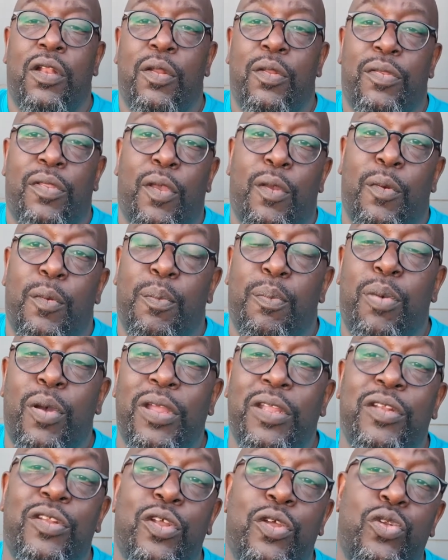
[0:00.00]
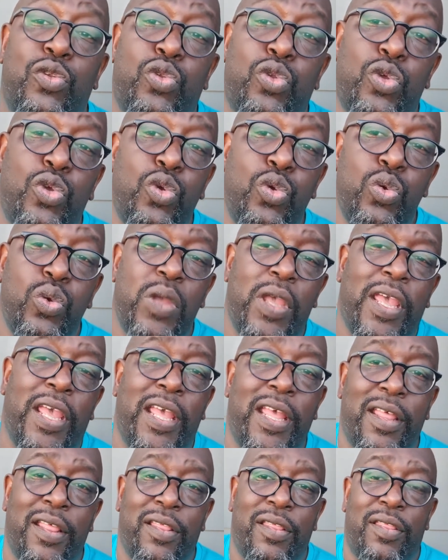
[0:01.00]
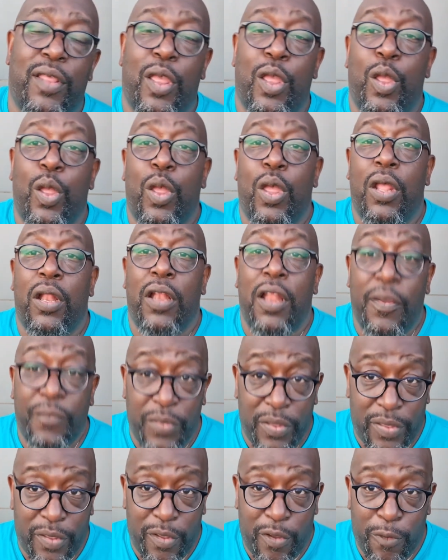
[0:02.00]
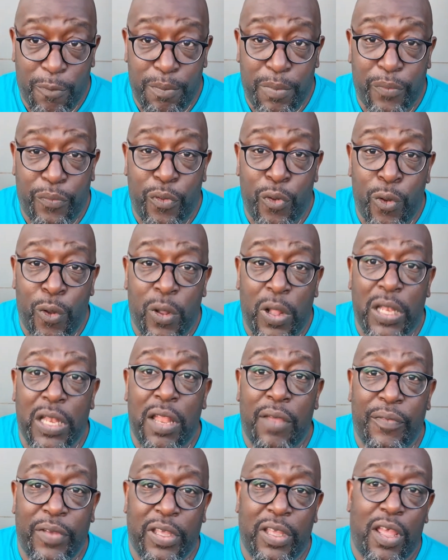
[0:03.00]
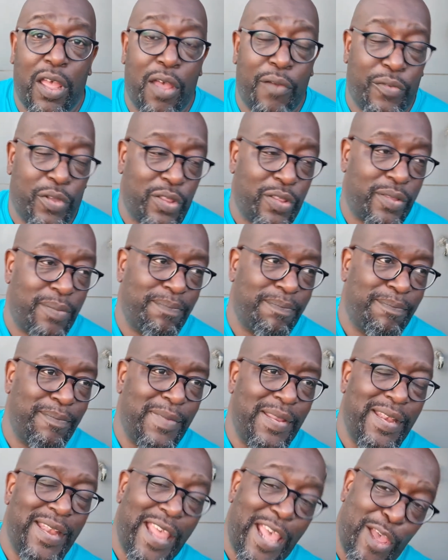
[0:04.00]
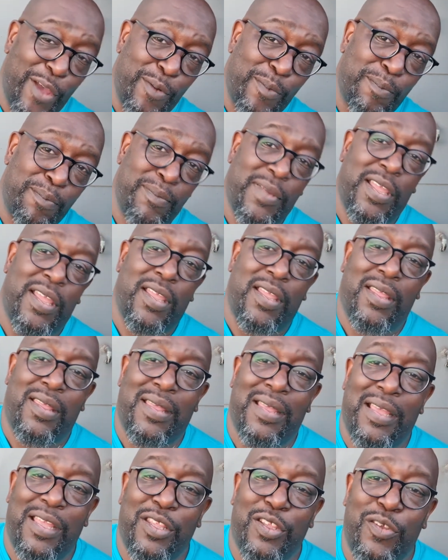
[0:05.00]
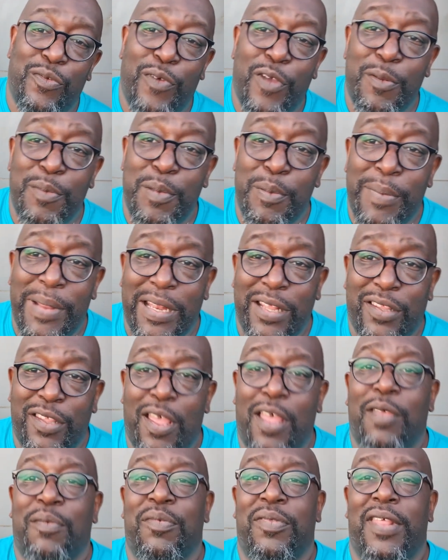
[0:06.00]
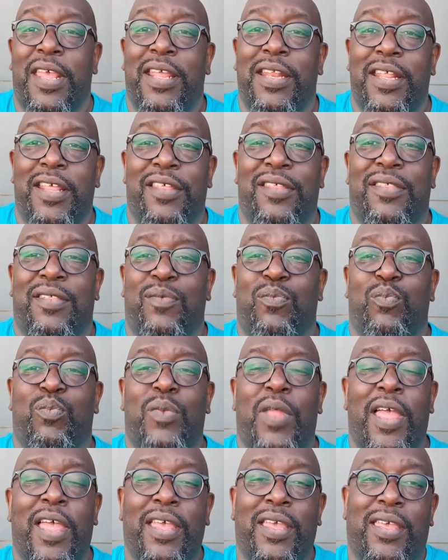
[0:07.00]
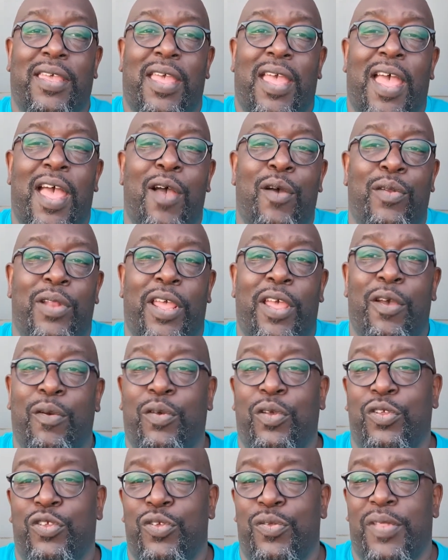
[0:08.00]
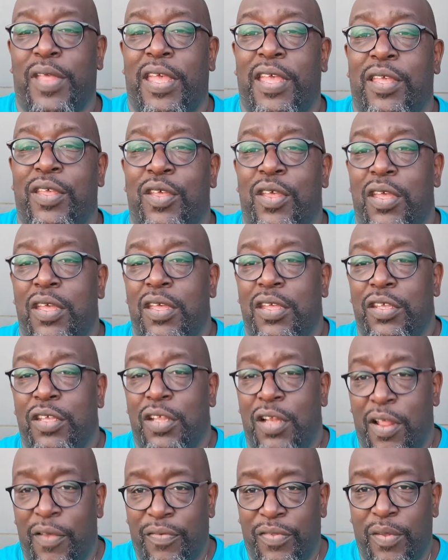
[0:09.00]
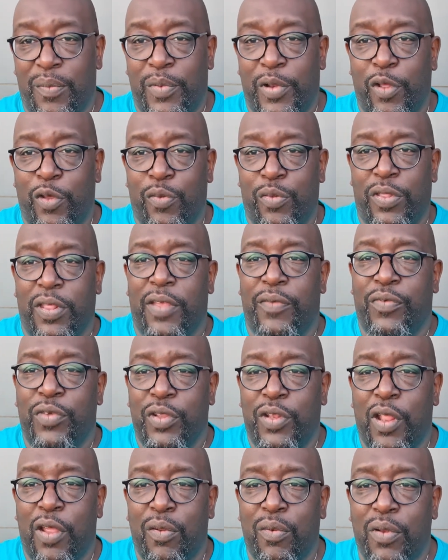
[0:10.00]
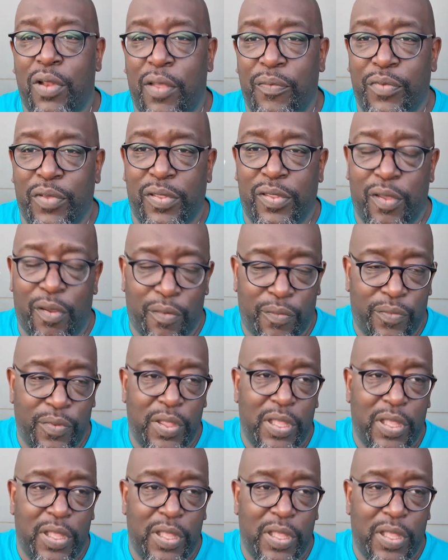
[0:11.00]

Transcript: So point two is love yourself before loving others. Now, you've heard me many times say this, like how the hell could you say you love someone else if you don't love yourself?